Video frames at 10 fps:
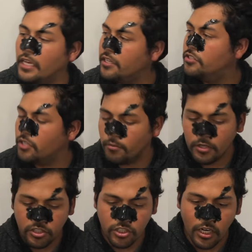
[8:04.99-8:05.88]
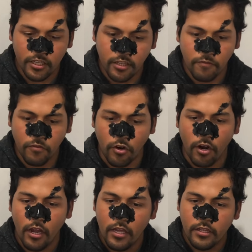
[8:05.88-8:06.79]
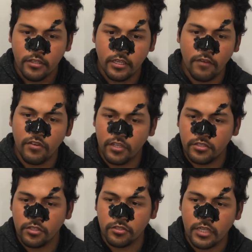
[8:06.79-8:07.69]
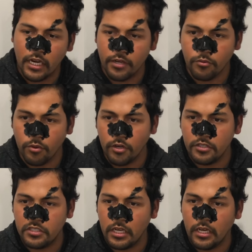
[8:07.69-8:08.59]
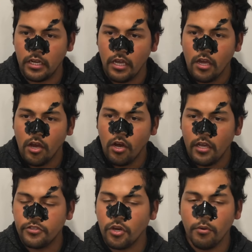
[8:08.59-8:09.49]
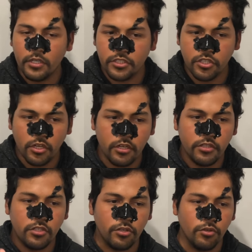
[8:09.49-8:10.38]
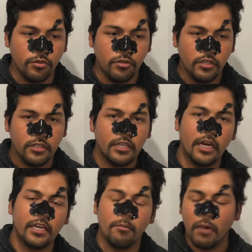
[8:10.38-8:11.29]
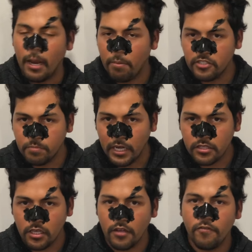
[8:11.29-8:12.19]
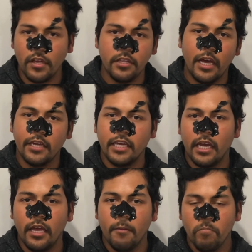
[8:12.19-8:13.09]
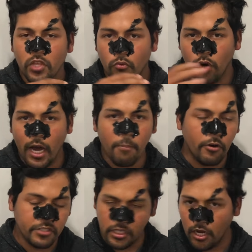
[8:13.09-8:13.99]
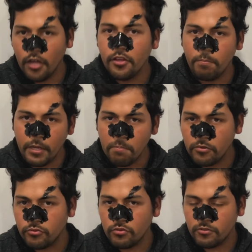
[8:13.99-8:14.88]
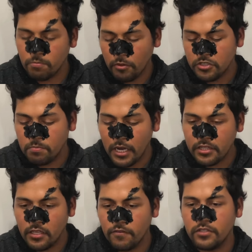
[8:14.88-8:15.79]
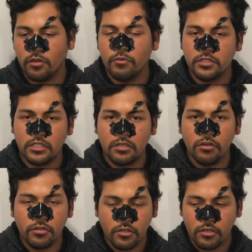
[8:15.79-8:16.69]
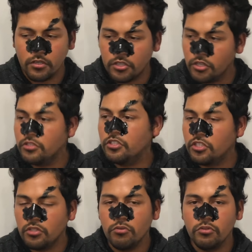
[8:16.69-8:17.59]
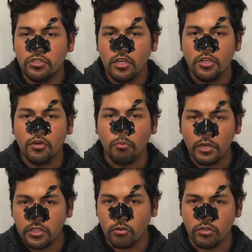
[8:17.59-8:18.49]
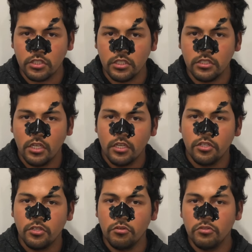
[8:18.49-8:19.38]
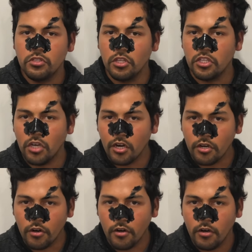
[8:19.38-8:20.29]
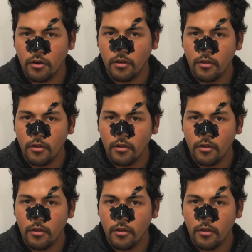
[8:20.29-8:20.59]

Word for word: thank you so much, Jonathan, for giving us those kind words. And it's always good to not get my perspective and not get Roberts and other people's perspective. It's always good good to use your resources, use the younger